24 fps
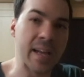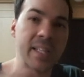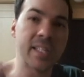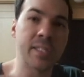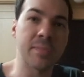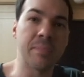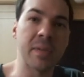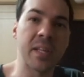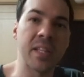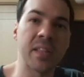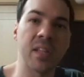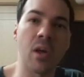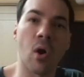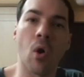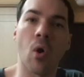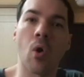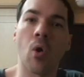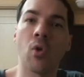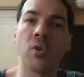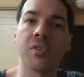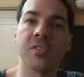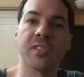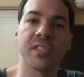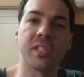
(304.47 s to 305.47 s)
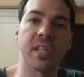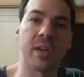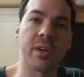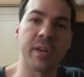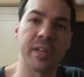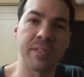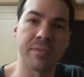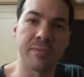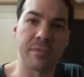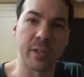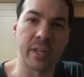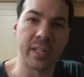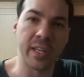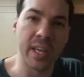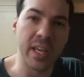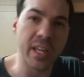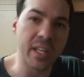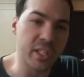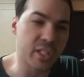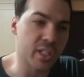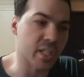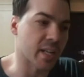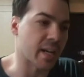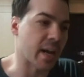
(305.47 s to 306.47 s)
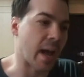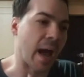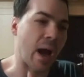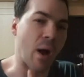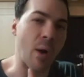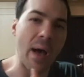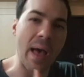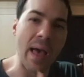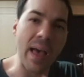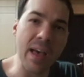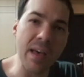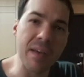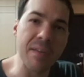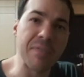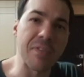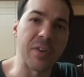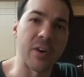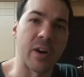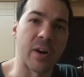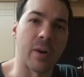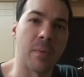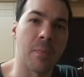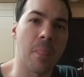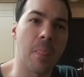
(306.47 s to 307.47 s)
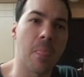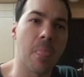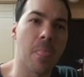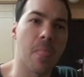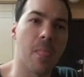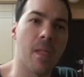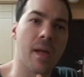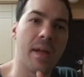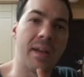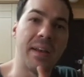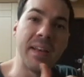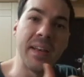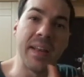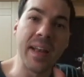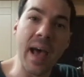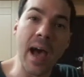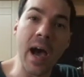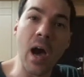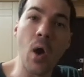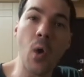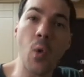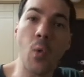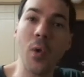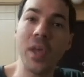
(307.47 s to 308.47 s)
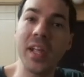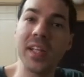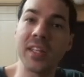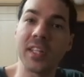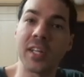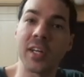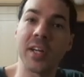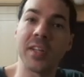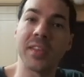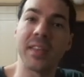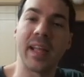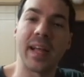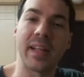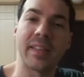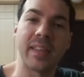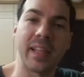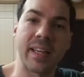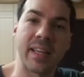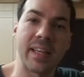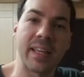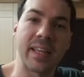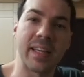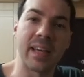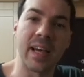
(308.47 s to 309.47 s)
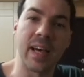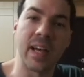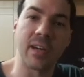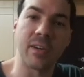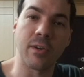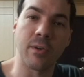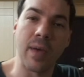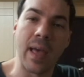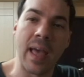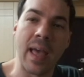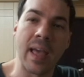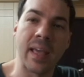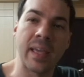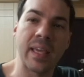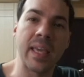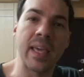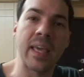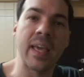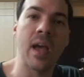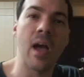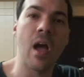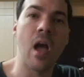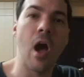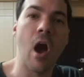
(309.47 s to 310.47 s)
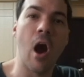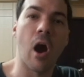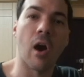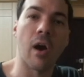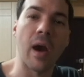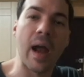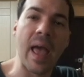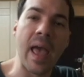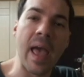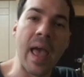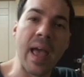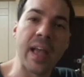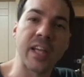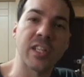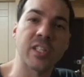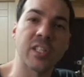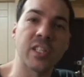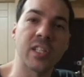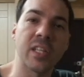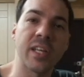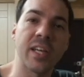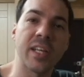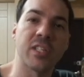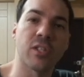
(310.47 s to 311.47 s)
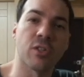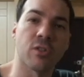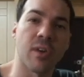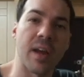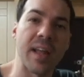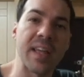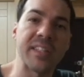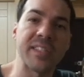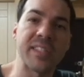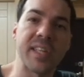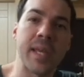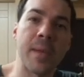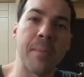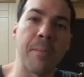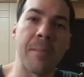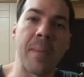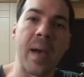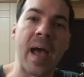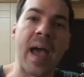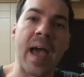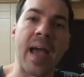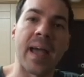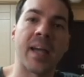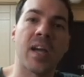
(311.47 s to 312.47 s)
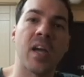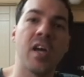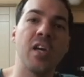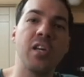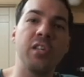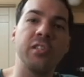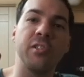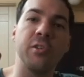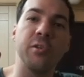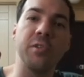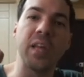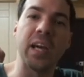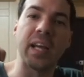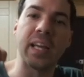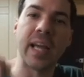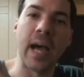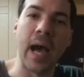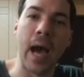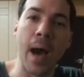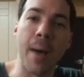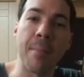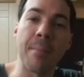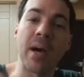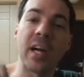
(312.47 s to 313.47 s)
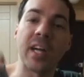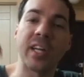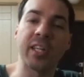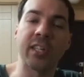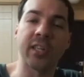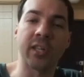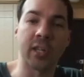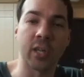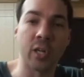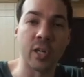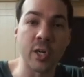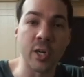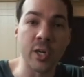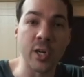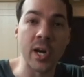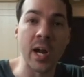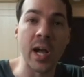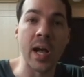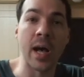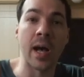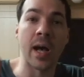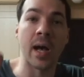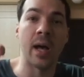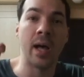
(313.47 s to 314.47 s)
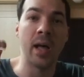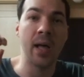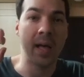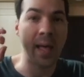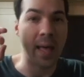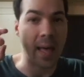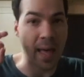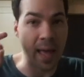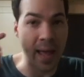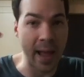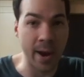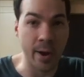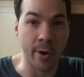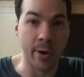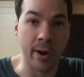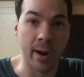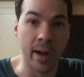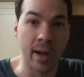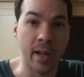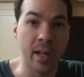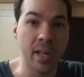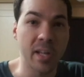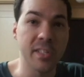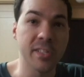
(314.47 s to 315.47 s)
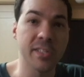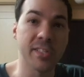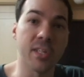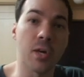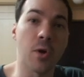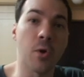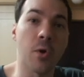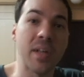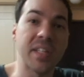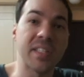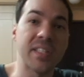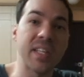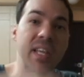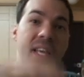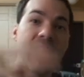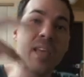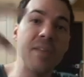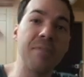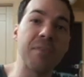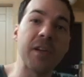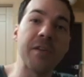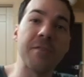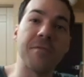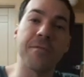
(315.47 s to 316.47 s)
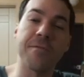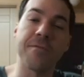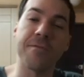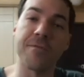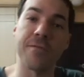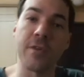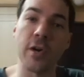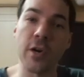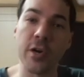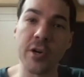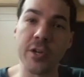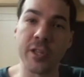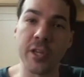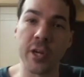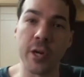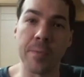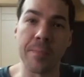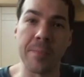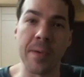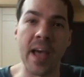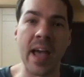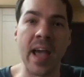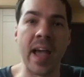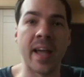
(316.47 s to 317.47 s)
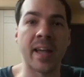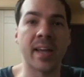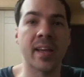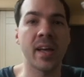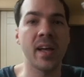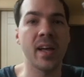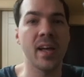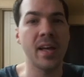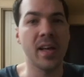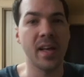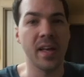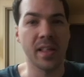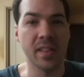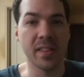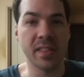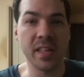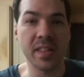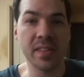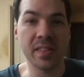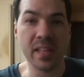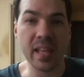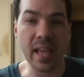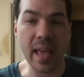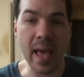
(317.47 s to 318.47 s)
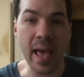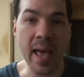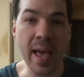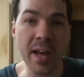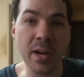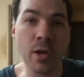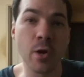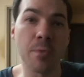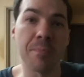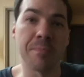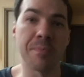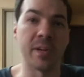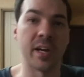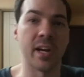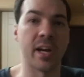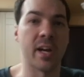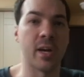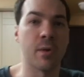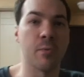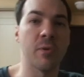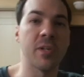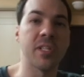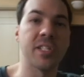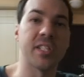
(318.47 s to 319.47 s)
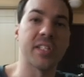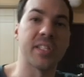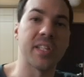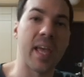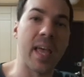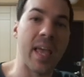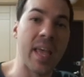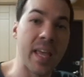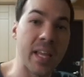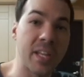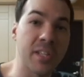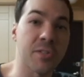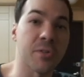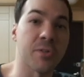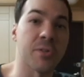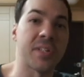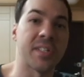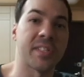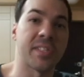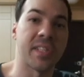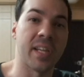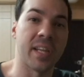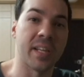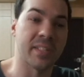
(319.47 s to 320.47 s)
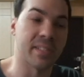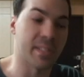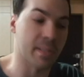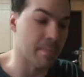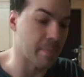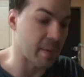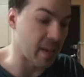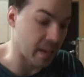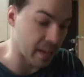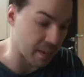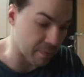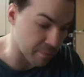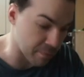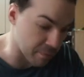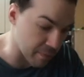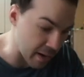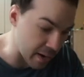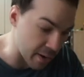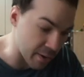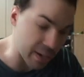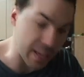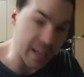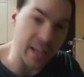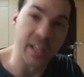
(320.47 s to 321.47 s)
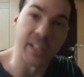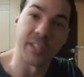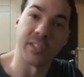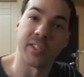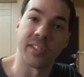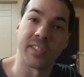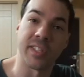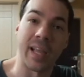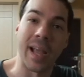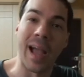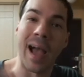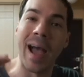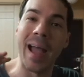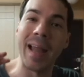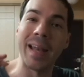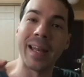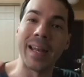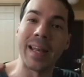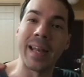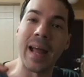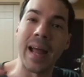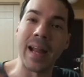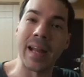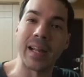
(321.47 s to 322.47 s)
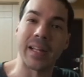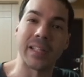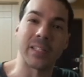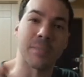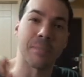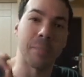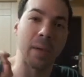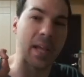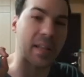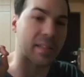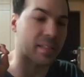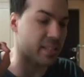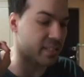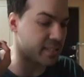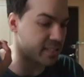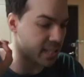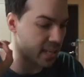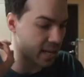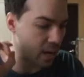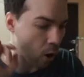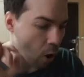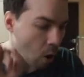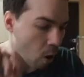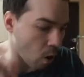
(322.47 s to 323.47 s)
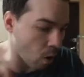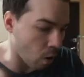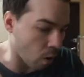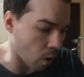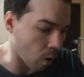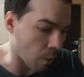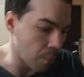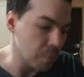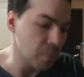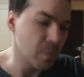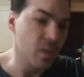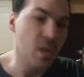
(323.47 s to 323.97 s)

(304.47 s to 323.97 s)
has been the whole series for Kenshin. However, now we learn that the Kenkaku Heiki are actually tracing back to the Kamakura era. So it's even further back than the Edo period, which is interesting to me. Very interesting. I did not expect this at all.